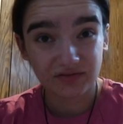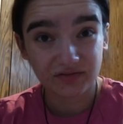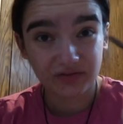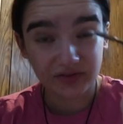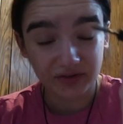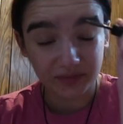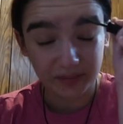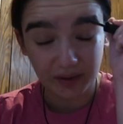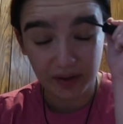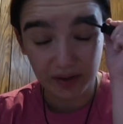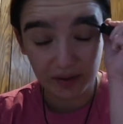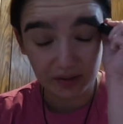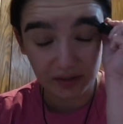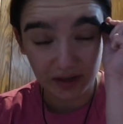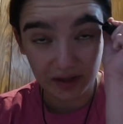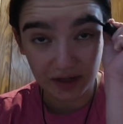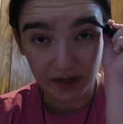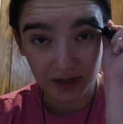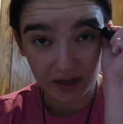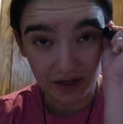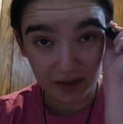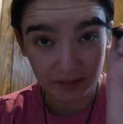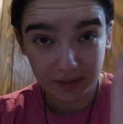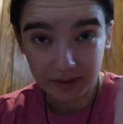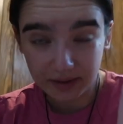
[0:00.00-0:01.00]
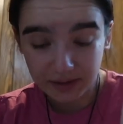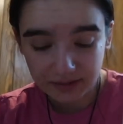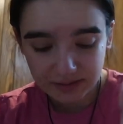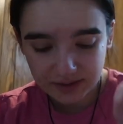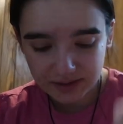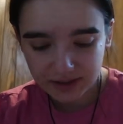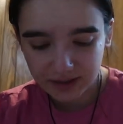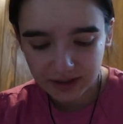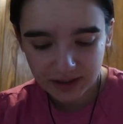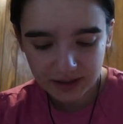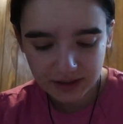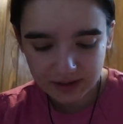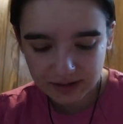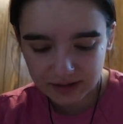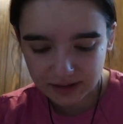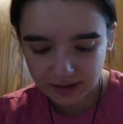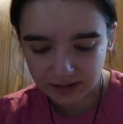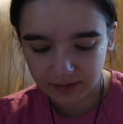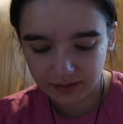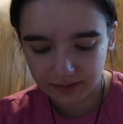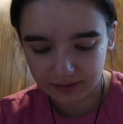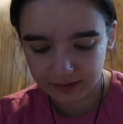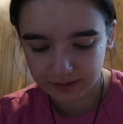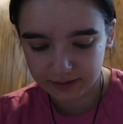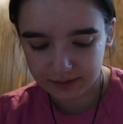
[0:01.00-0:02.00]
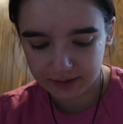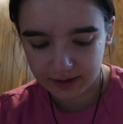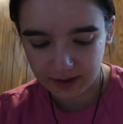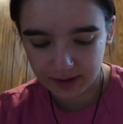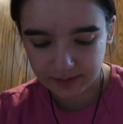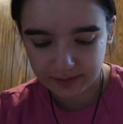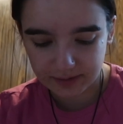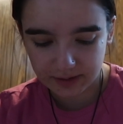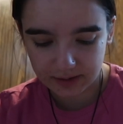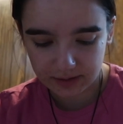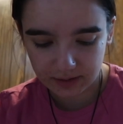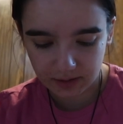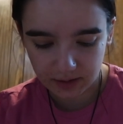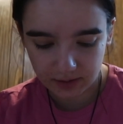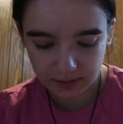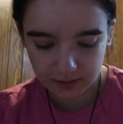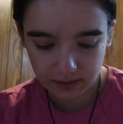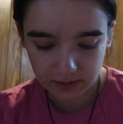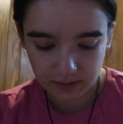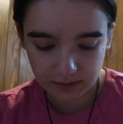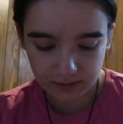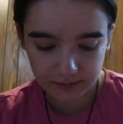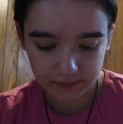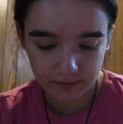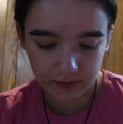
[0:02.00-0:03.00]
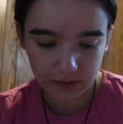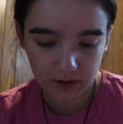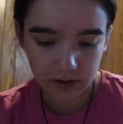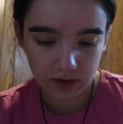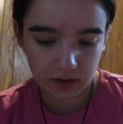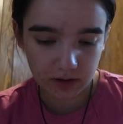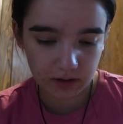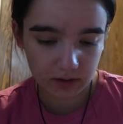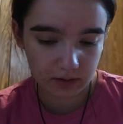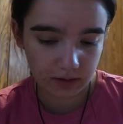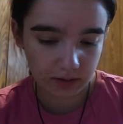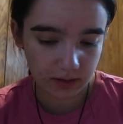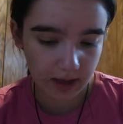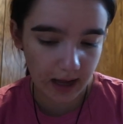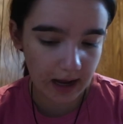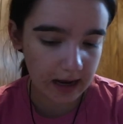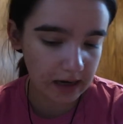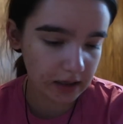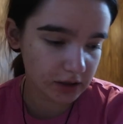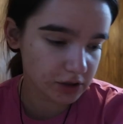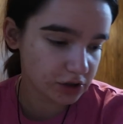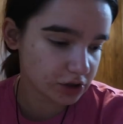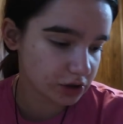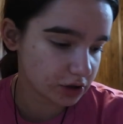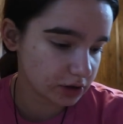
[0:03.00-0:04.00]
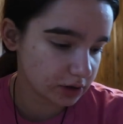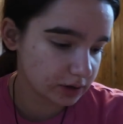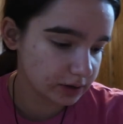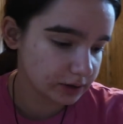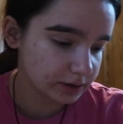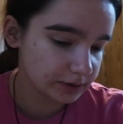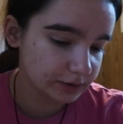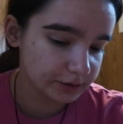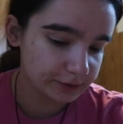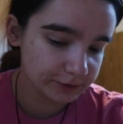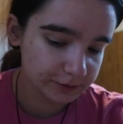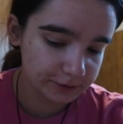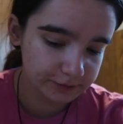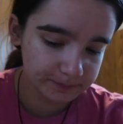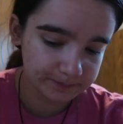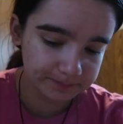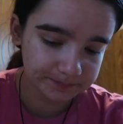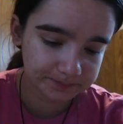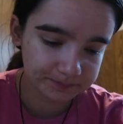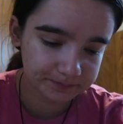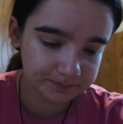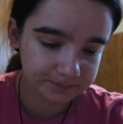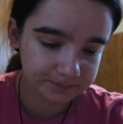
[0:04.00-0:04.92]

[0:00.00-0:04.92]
for my like eyebrows, I guess. I don't know. Kept it, thought I think it was fun. Lash glue.